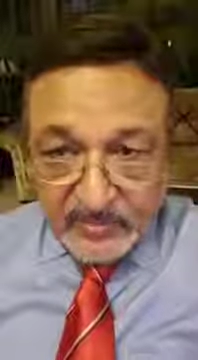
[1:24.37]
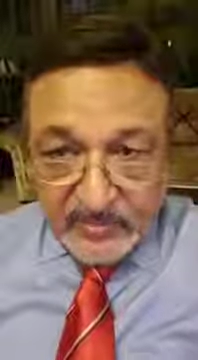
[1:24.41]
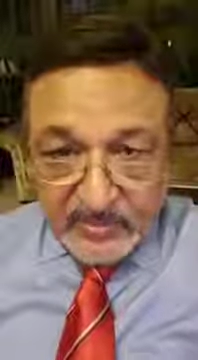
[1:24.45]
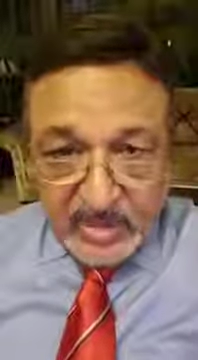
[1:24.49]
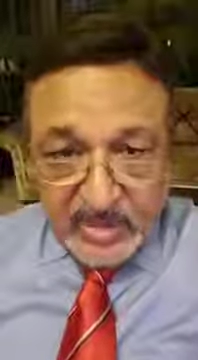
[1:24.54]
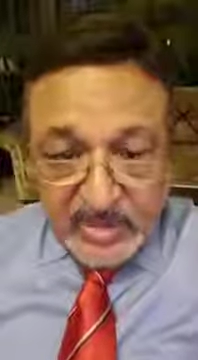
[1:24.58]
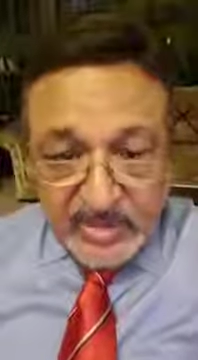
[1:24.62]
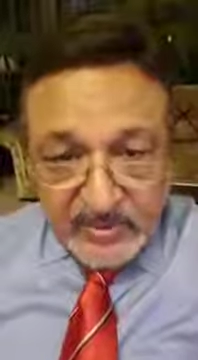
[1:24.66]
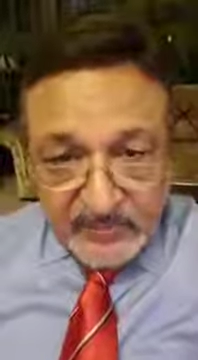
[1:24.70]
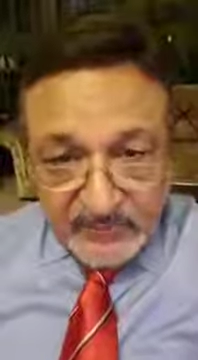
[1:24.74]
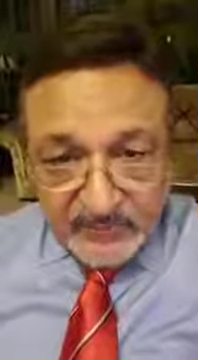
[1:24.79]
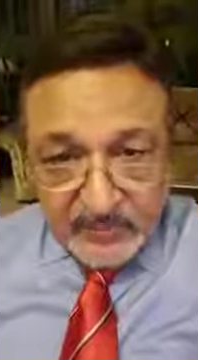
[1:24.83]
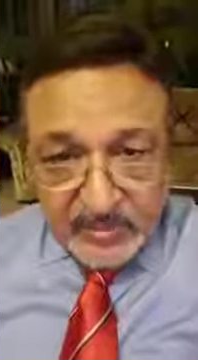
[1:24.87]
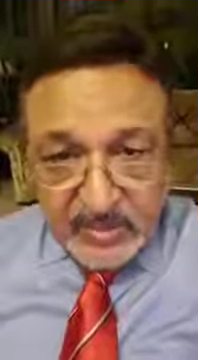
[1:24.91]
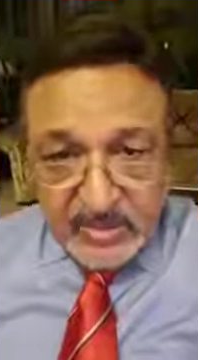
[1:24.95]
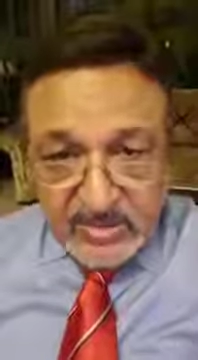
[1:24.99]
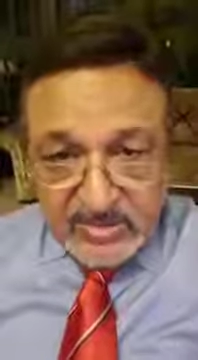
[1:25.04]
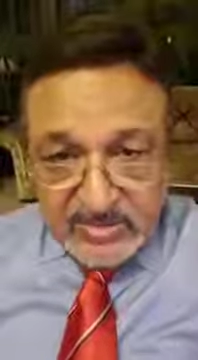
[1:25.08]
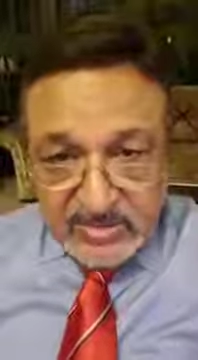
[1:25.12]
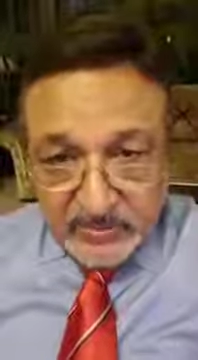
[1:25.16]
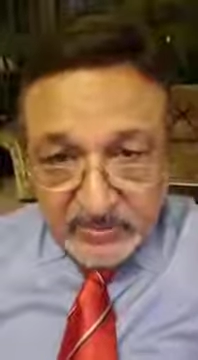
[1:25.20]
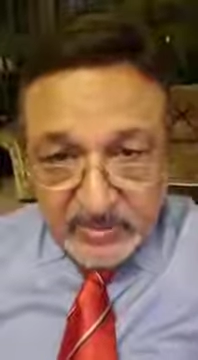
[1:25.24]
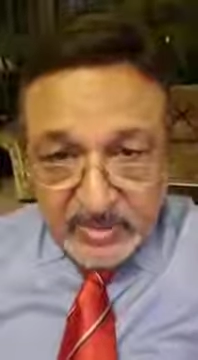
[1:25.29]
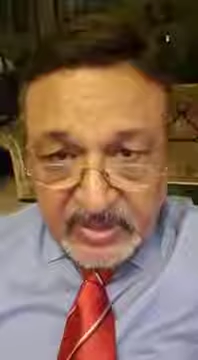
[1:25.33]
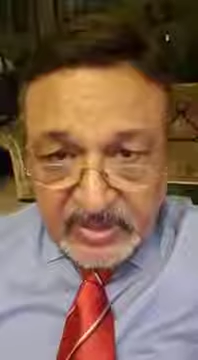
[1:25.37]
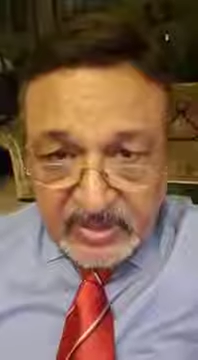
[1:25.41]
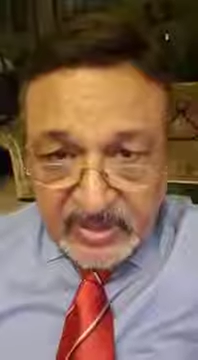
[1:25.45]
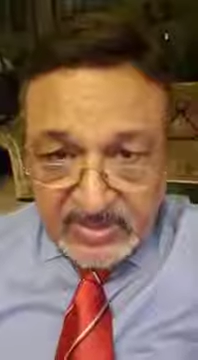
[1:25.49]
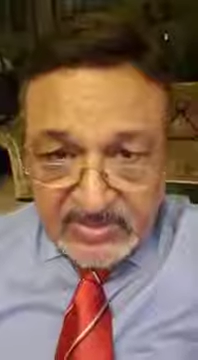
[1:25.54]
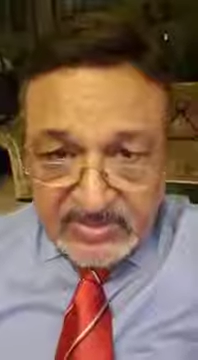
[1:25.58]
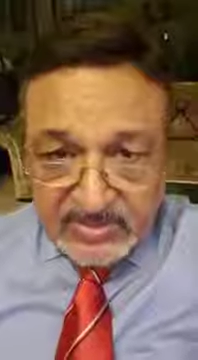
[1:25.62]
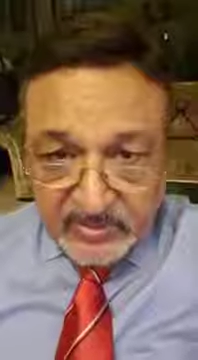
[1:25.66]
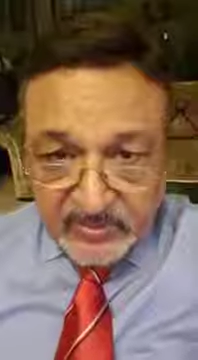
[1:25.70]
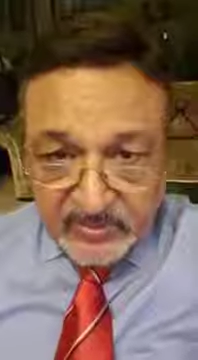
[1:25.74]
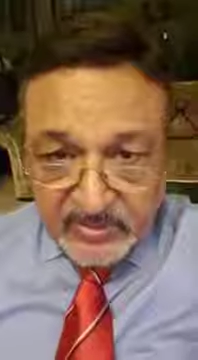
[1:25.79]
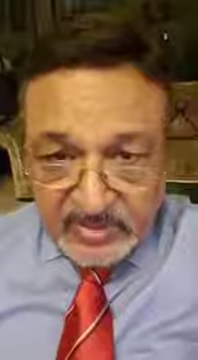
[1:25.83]
Now, if somebody
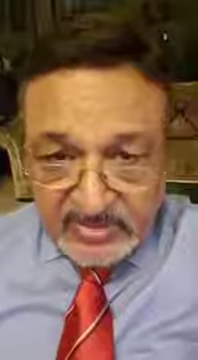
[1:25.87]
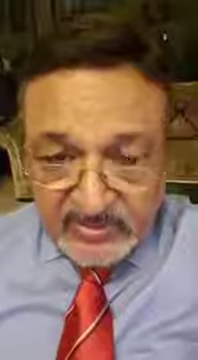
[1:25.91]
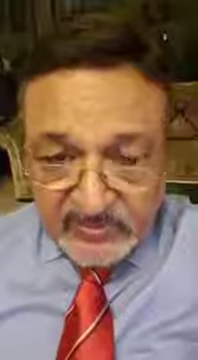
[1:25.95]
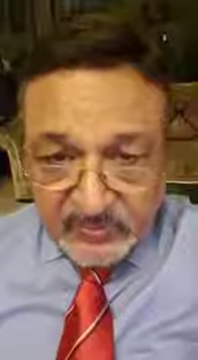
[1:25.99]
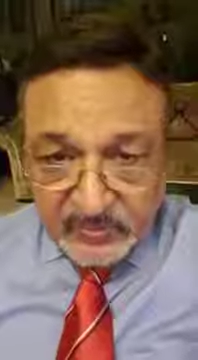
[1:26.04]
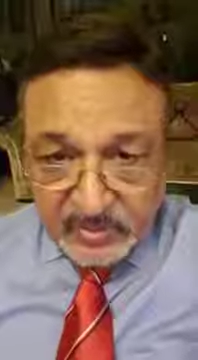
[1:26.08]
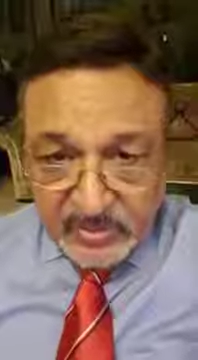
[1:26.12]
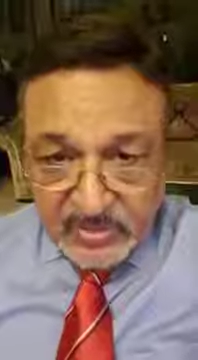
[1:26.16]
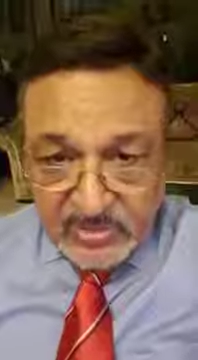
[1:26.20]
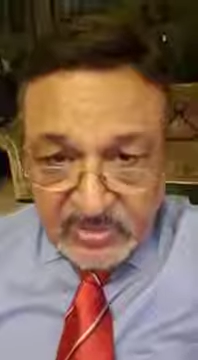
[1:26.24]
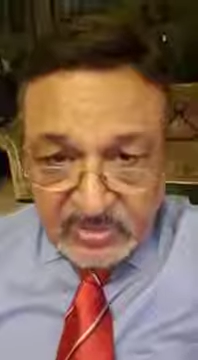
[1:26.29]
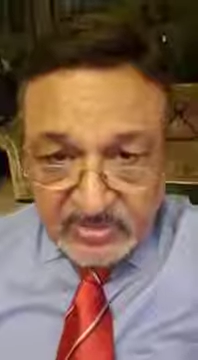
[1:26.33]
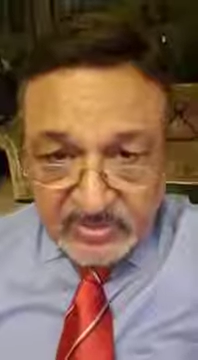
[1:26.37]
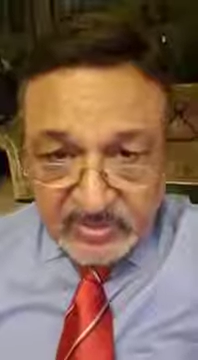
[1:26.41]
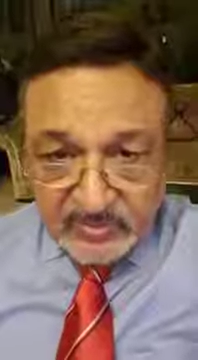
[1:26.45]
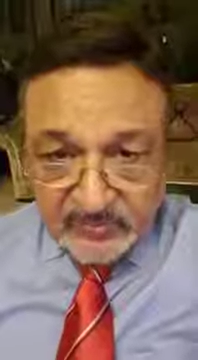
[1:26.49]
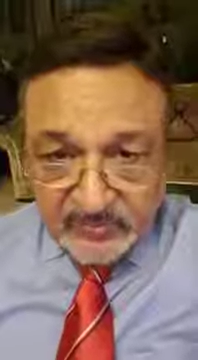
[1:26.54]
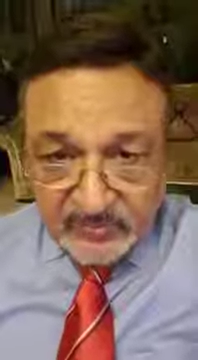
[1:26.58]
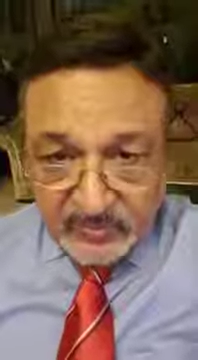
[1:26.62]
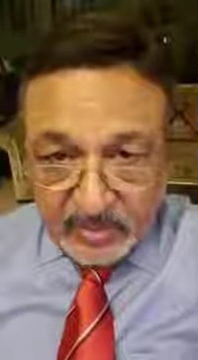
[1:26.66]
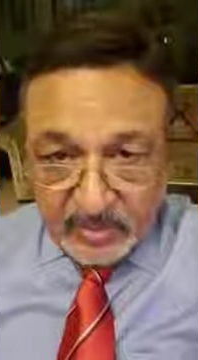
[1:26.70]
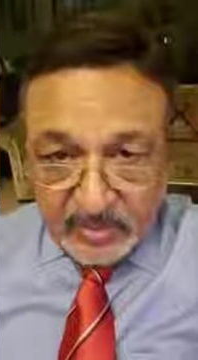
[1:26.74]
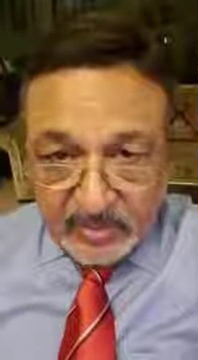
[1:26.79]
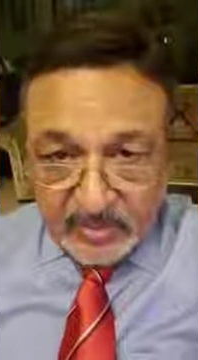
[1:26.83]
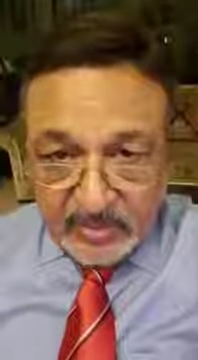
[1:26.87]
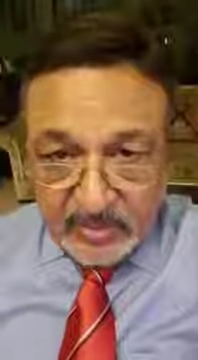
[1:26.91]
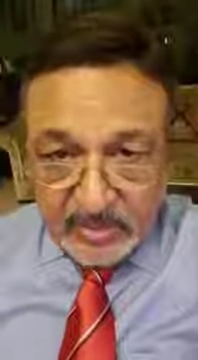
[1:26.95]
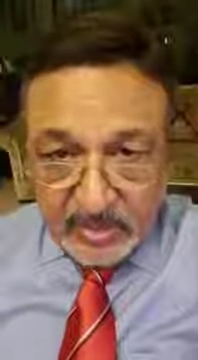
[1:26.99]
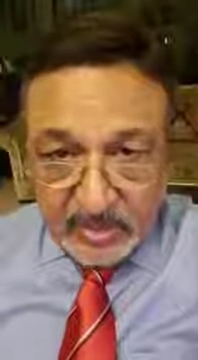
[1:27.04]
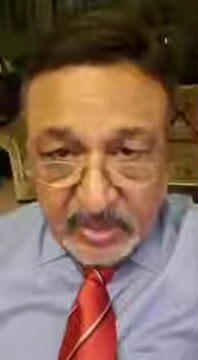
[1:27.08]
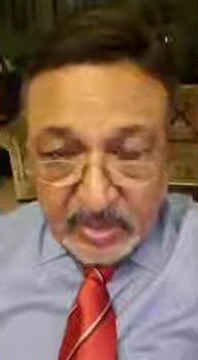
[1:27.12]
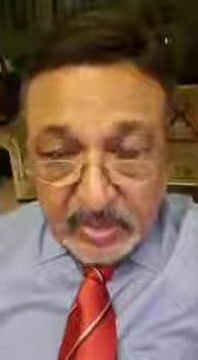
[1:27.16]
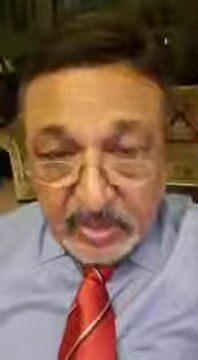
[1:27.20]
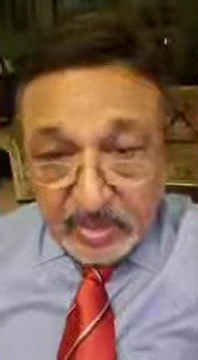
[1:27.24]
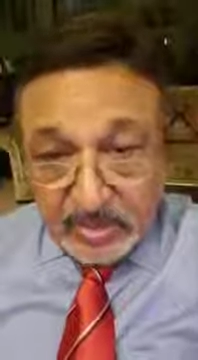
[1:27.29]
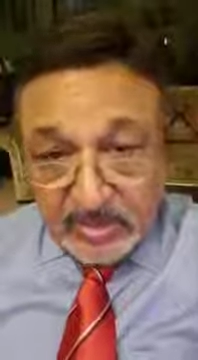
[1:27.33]
has the misfortune of falling,
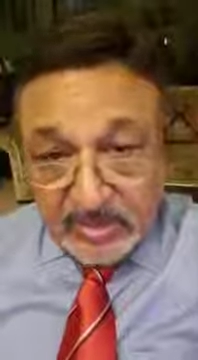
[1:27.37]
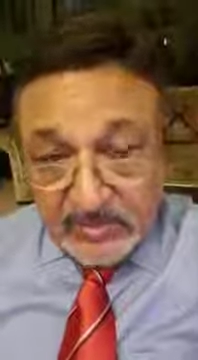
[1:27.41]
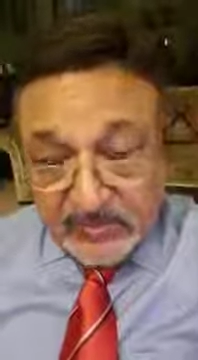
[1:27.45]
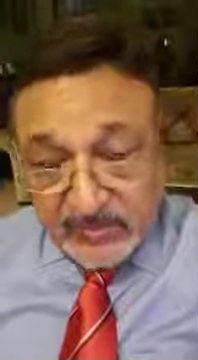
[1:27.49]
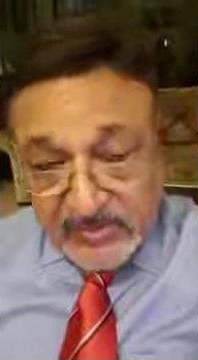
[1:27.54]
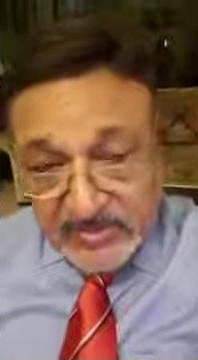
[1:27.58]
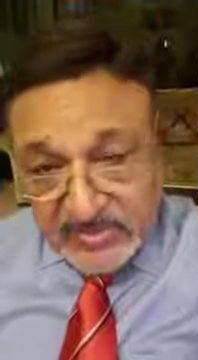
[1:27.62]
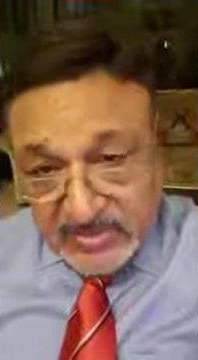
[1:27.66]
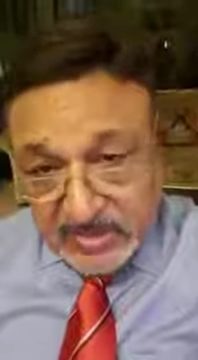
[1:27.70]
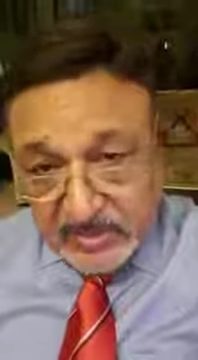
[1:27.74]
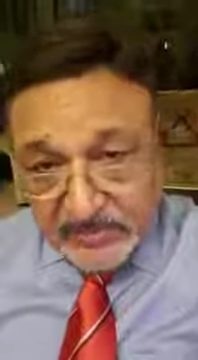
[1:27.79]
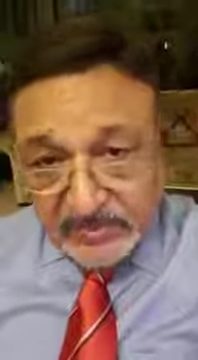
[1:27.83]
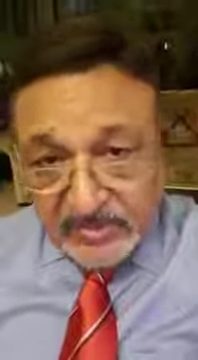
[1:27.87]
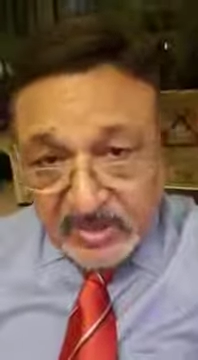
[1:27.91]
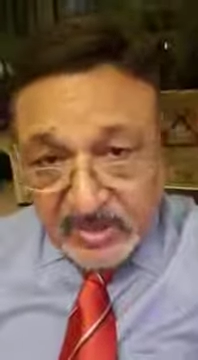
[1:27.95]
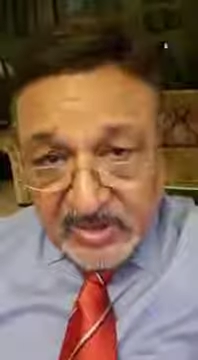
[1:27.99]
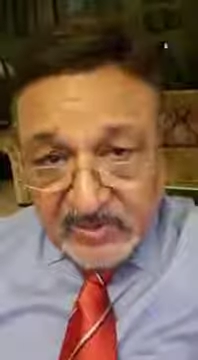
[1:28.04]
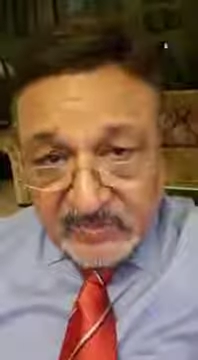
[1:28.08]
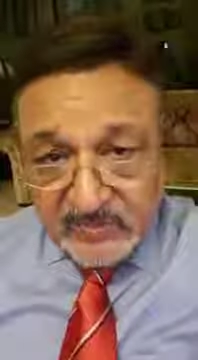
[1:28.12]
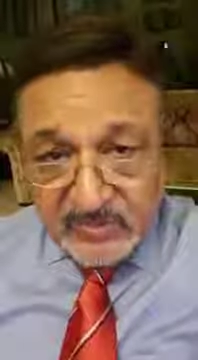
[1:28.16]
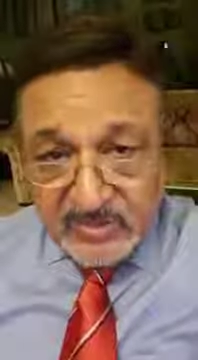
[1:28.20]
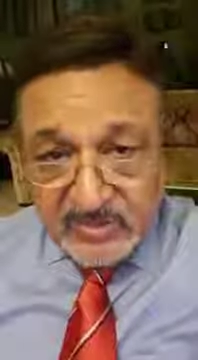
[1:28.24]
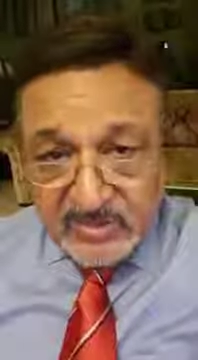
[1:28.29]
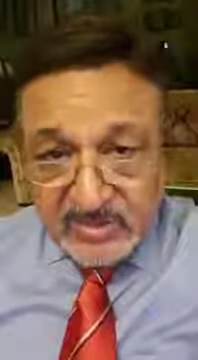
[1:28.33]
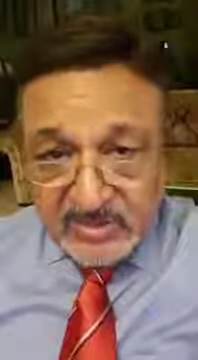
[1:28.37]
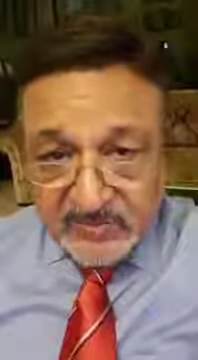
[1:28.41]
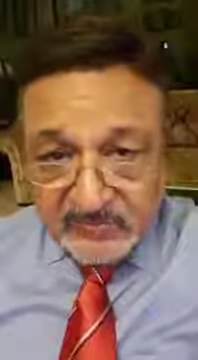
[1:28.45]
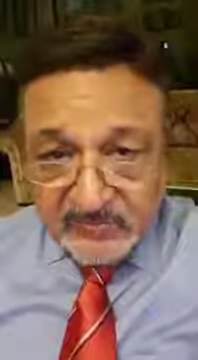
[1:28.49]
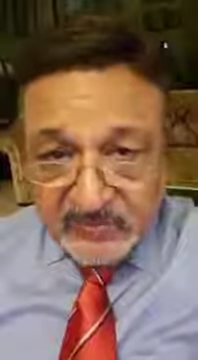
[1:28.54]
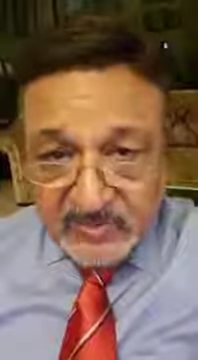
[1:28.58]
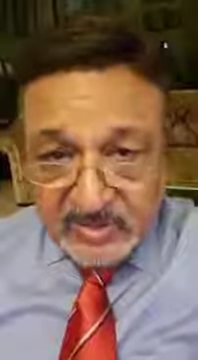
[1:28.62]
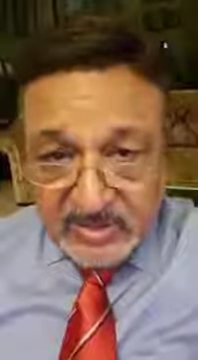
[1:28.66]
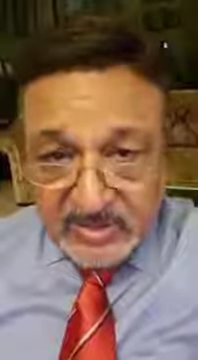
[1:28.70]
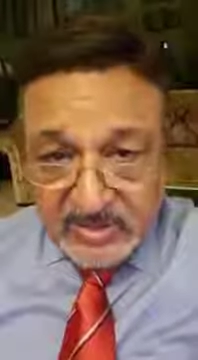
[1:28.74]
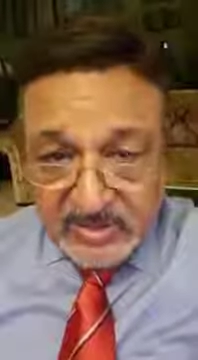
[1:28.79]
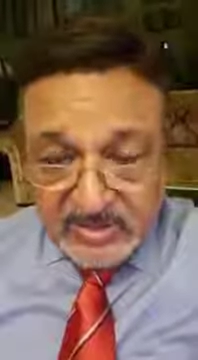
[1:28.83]
or even sometimes with
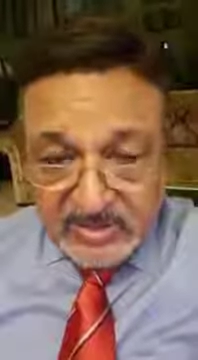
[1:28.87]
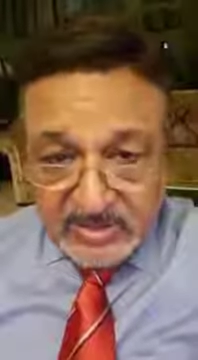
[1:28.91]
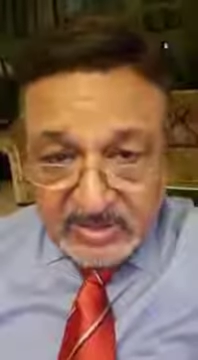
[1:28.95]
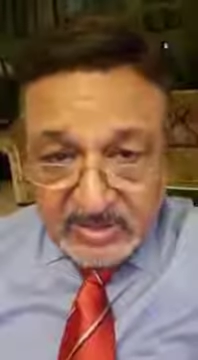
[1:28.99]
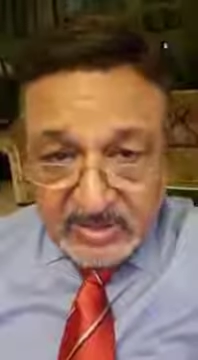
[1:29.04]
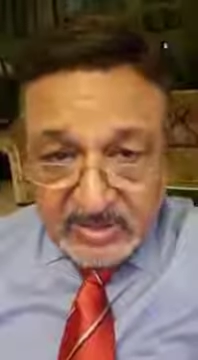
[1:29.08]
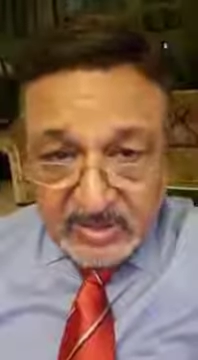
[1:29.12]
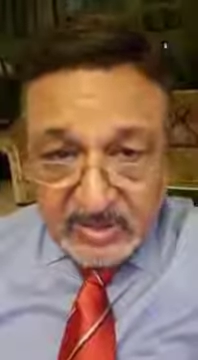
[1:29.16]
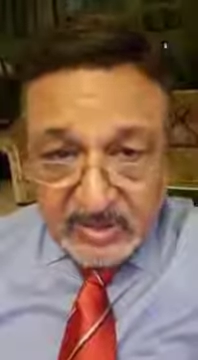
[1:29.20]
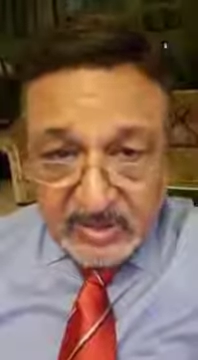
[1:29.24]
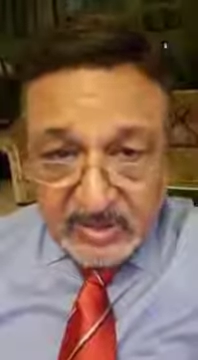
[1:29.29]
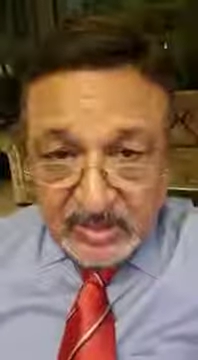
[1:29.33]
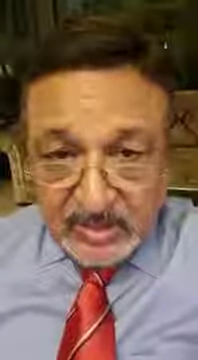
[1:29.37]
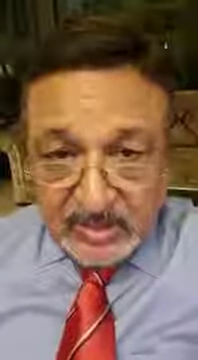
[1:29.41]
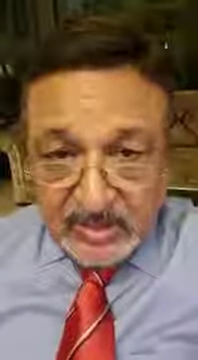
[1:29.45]
trivial injury,